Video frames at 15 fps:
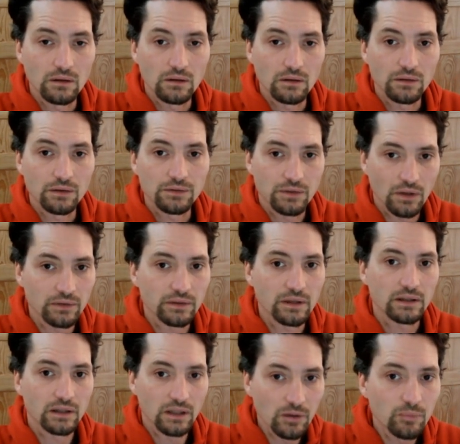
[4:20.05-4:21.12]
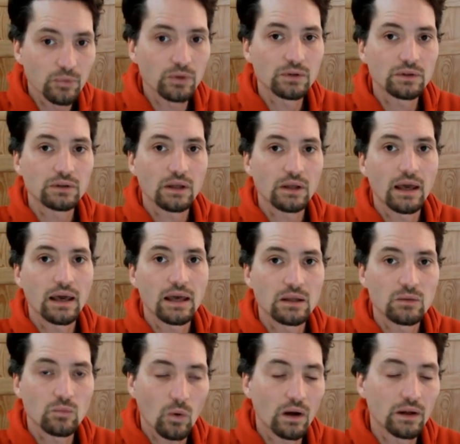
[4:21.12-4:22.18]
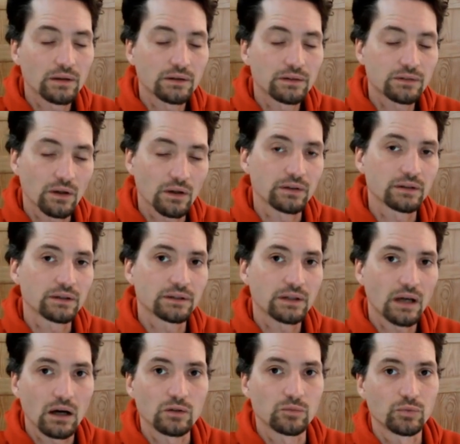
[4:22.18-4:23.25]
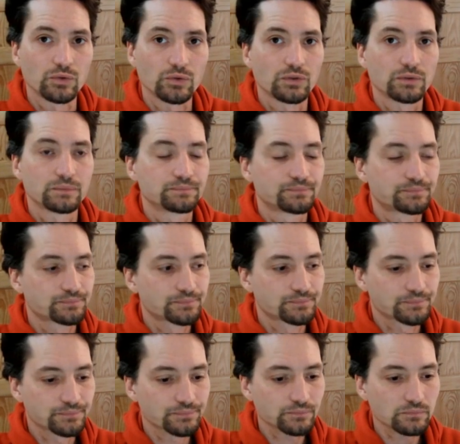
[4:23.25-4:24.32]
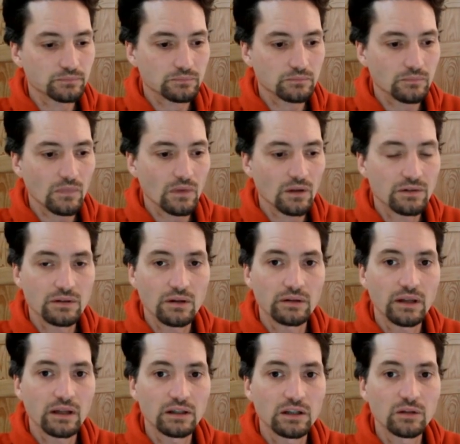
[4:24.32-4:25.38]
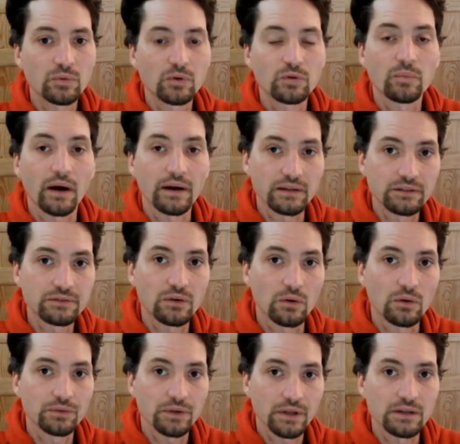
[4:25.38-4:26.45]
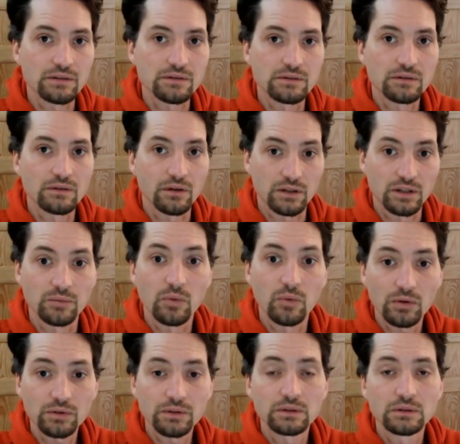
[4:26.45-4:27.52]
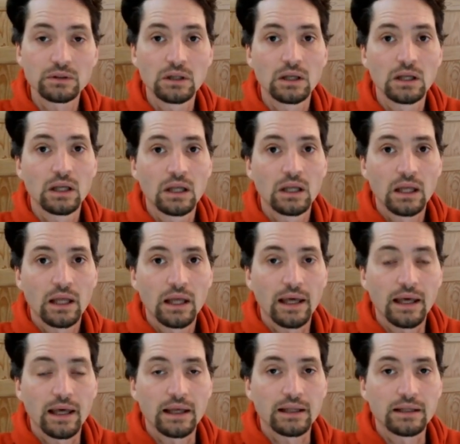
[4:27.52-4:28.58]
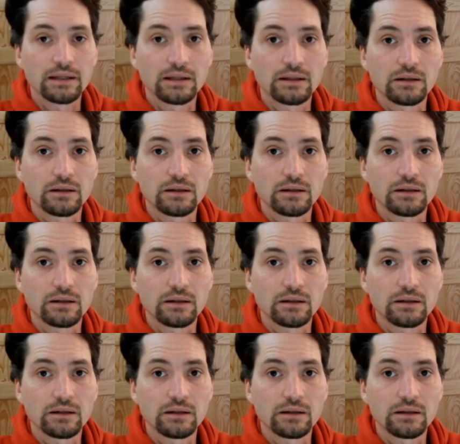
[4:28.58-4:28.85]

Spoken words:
standard input and one standard output. Standard input by default is the keyboard, and